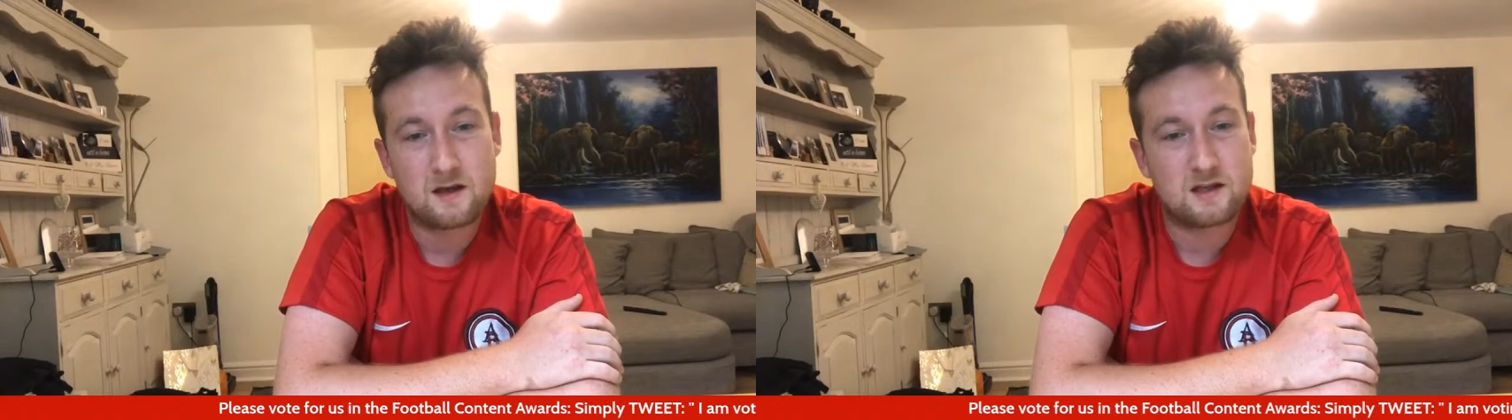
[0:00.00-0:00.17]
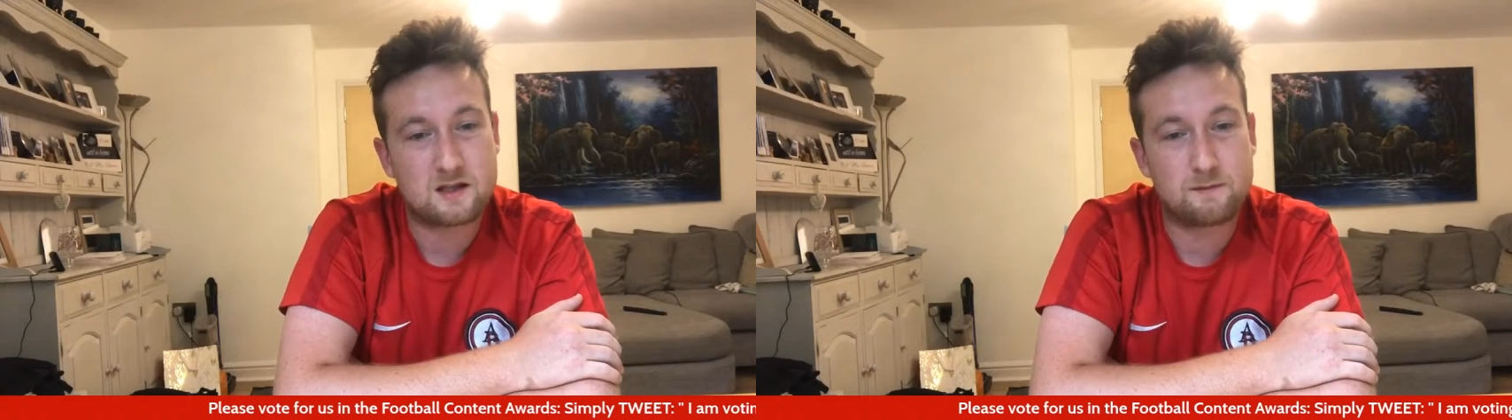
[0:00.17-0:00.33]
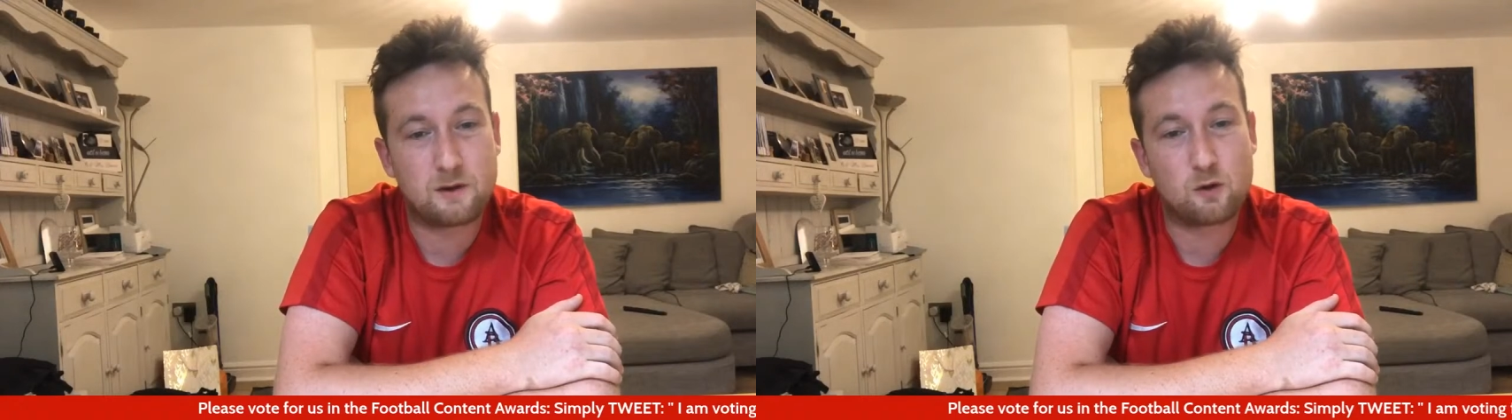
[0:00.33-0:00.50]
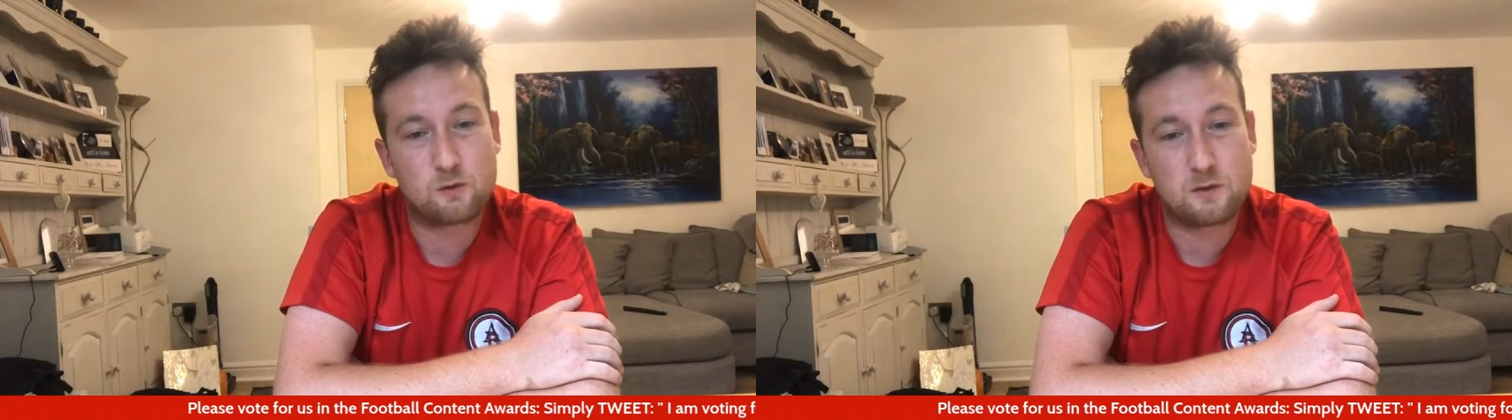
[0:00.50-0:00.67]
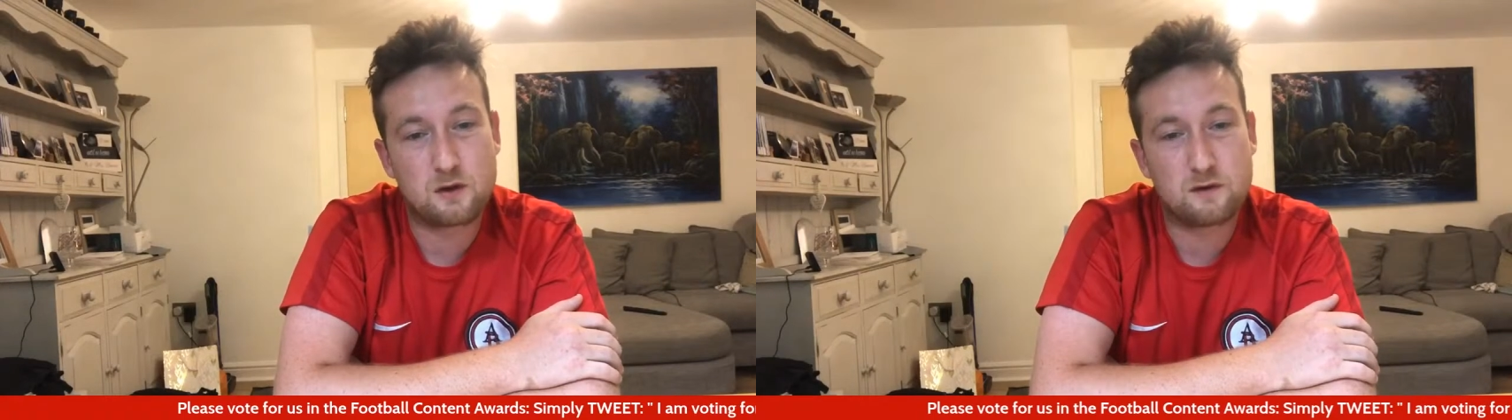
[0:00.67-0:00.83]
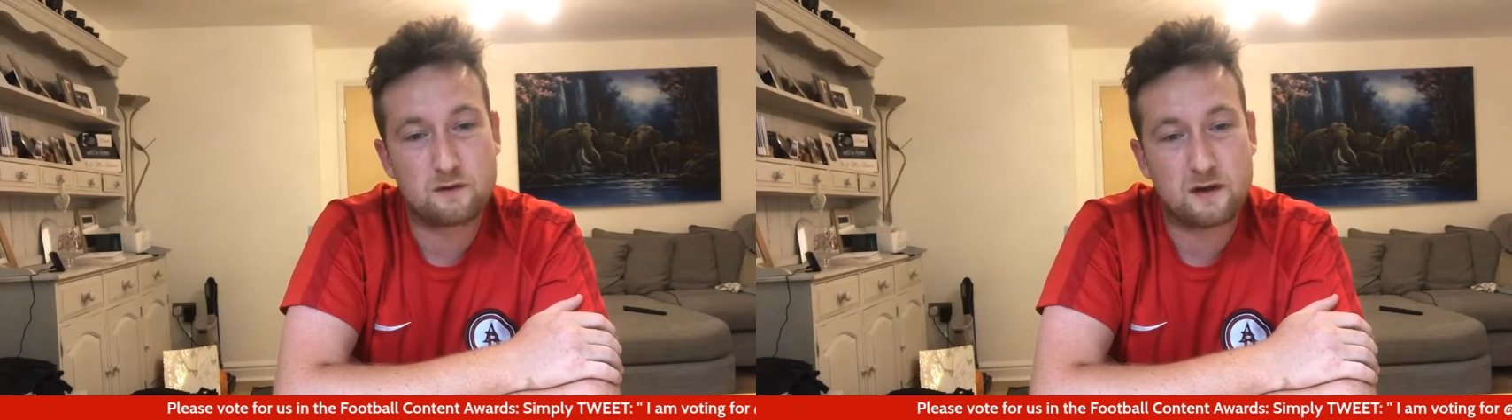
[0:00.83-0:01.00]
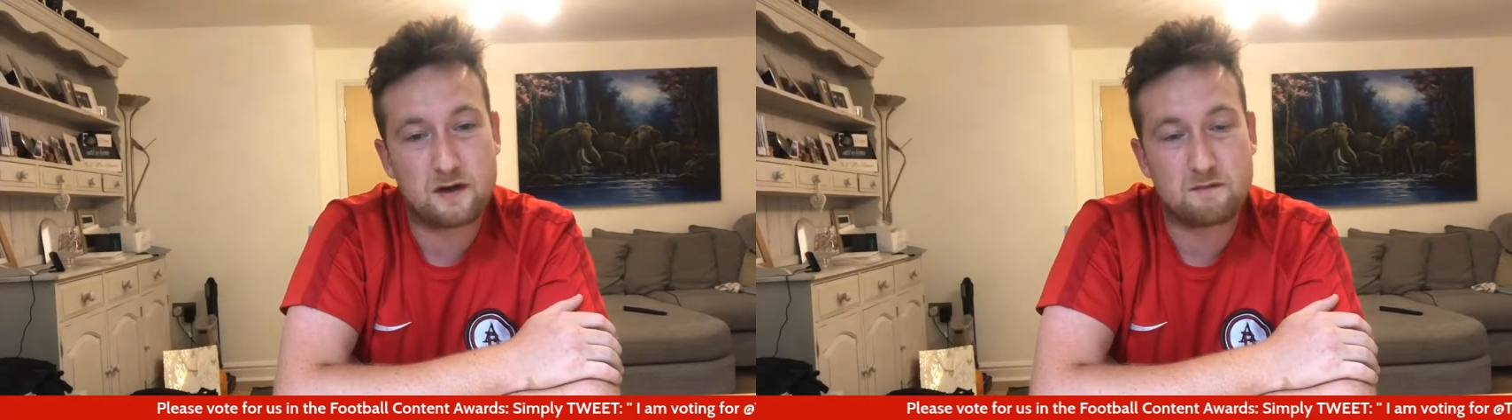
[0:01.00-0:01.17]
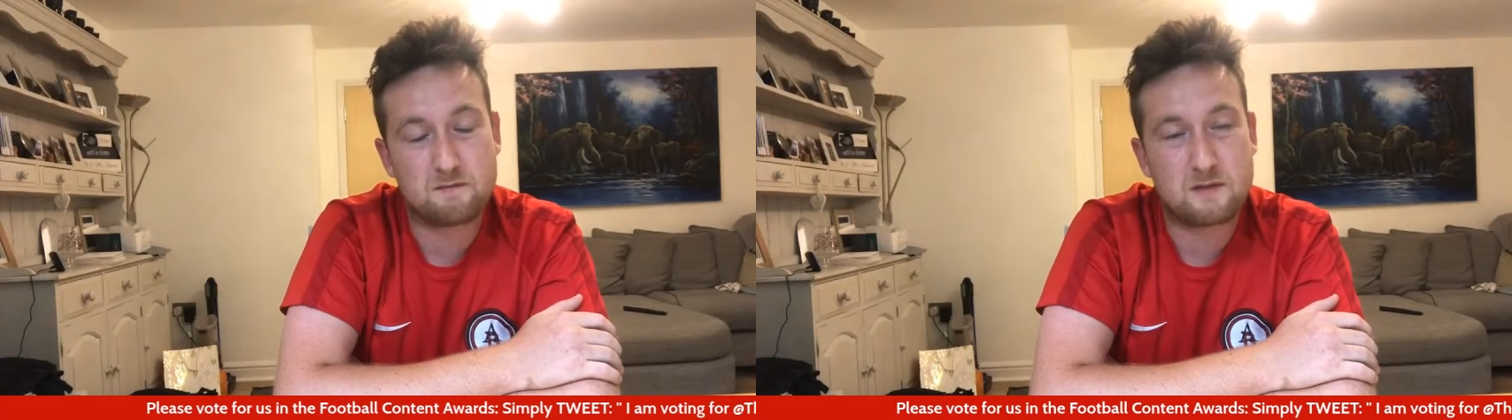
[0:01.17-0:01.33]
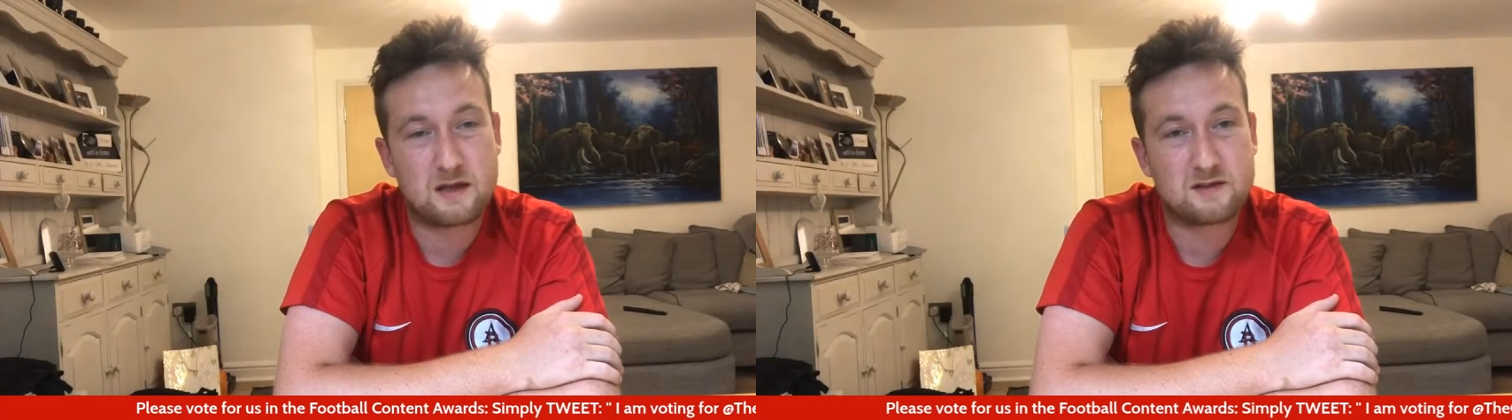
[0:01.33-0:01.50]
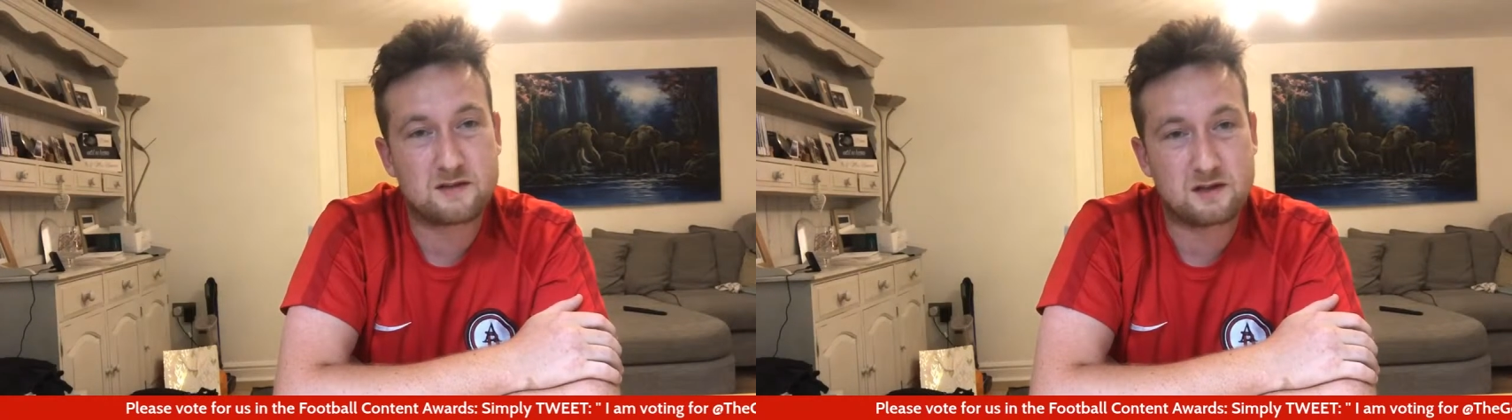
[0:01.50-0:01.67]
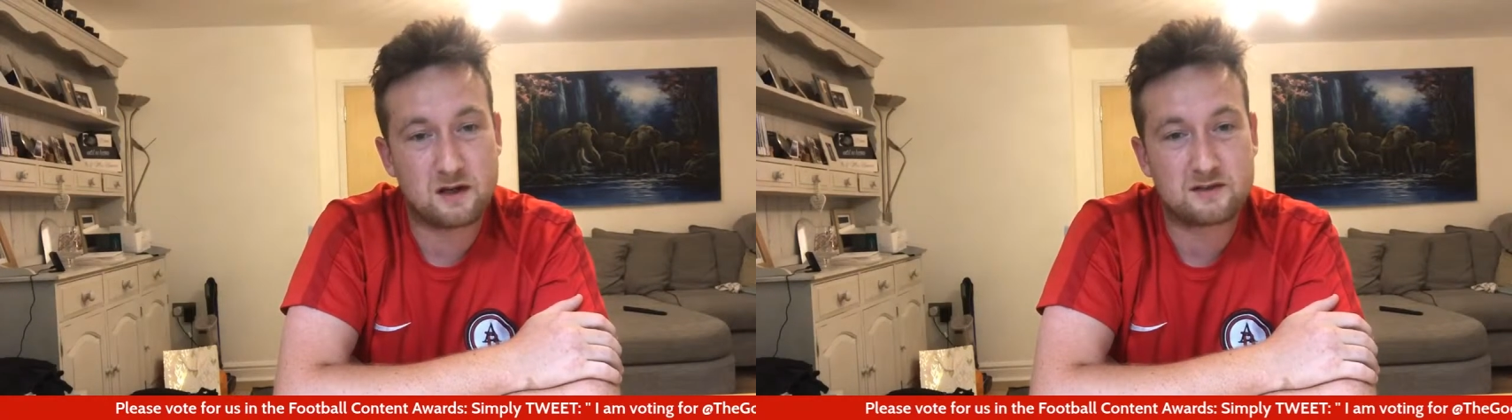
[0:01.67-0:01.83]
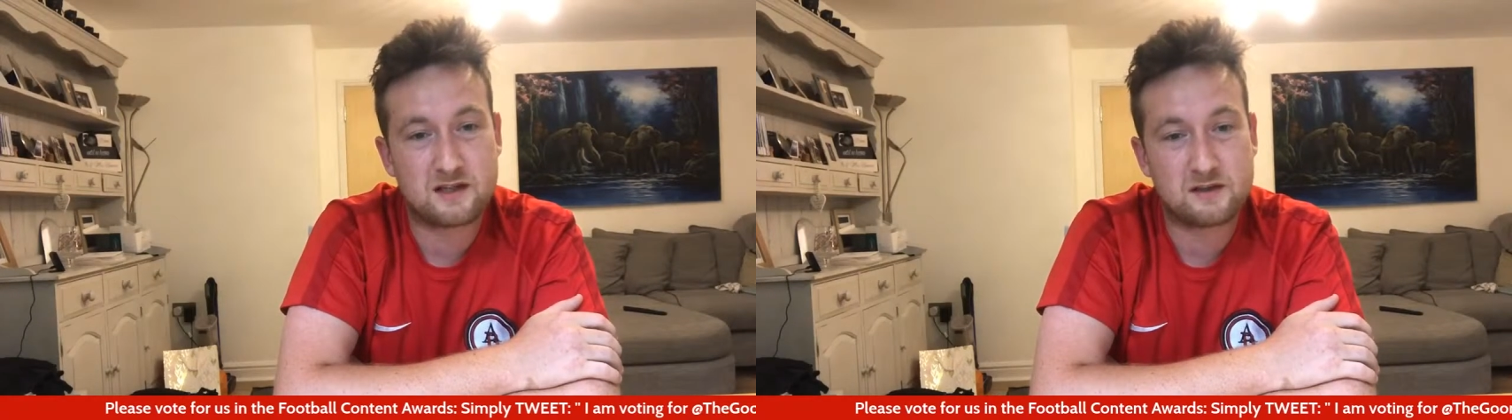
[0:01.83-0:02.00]
It's a bold move at his
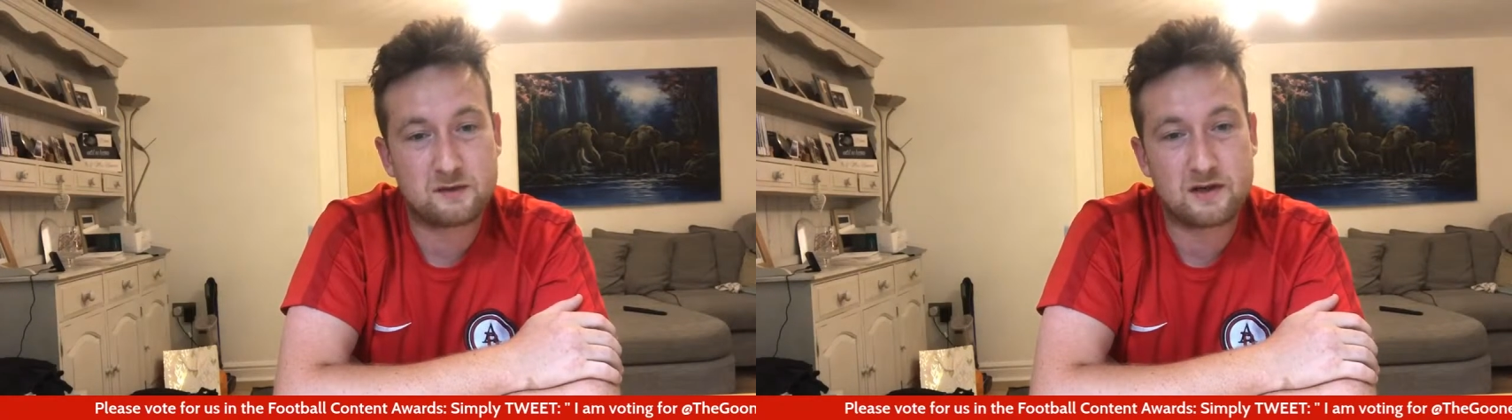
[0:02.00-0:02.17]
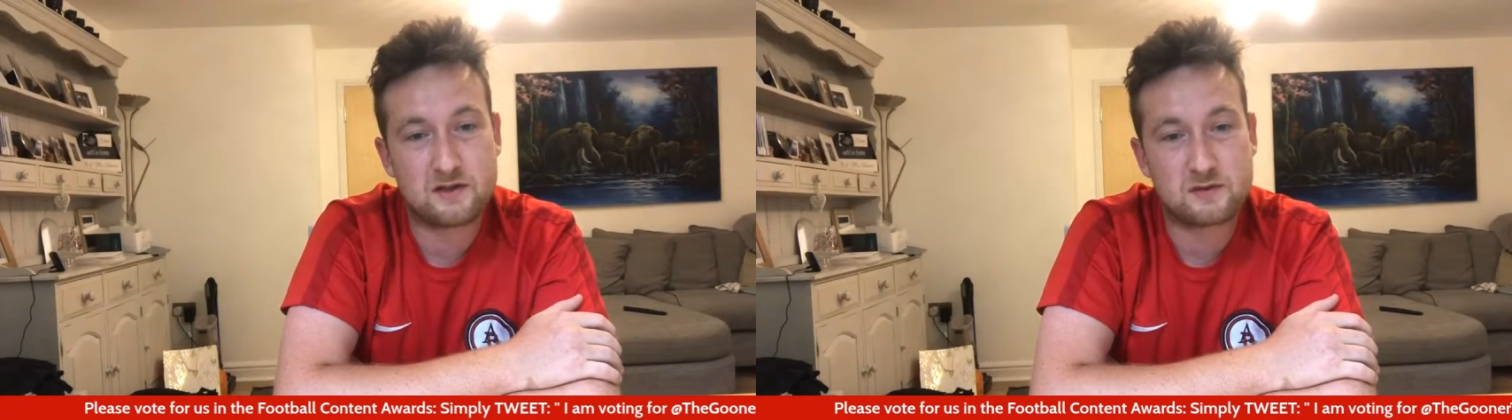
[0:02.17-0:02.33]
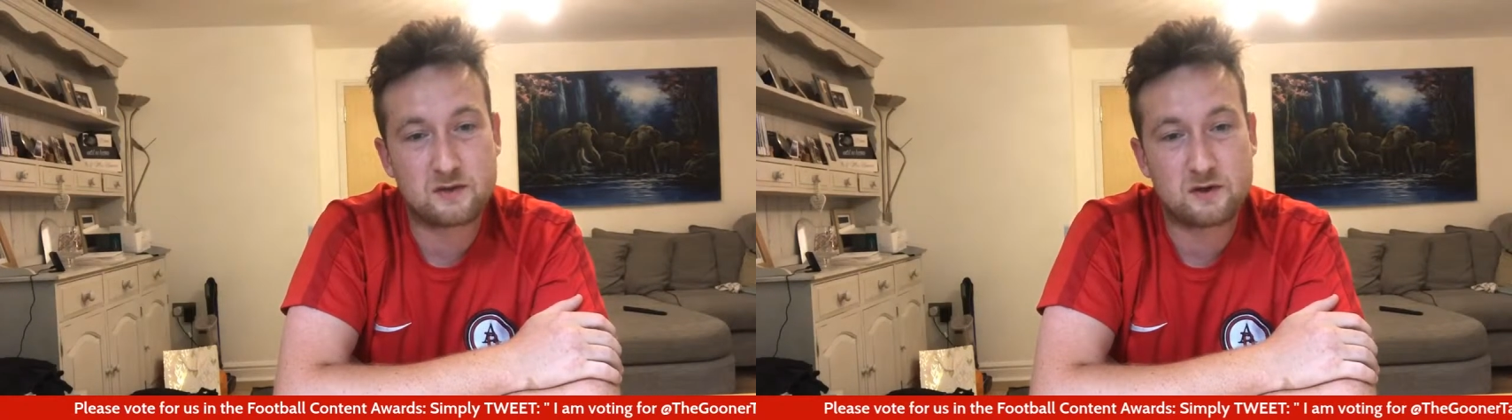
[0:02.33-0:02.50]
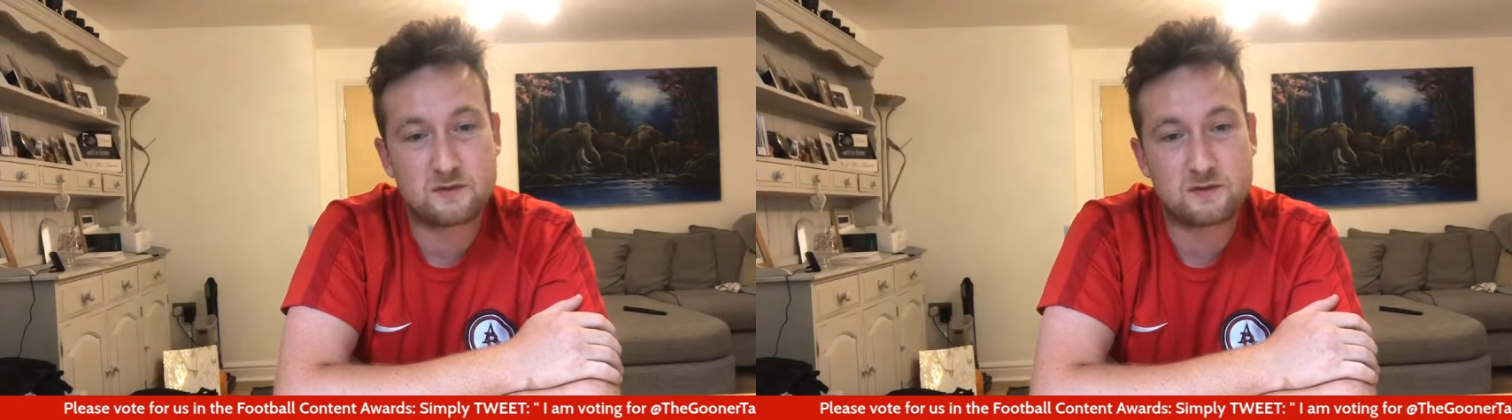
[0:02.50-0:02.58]
young, tender age as well,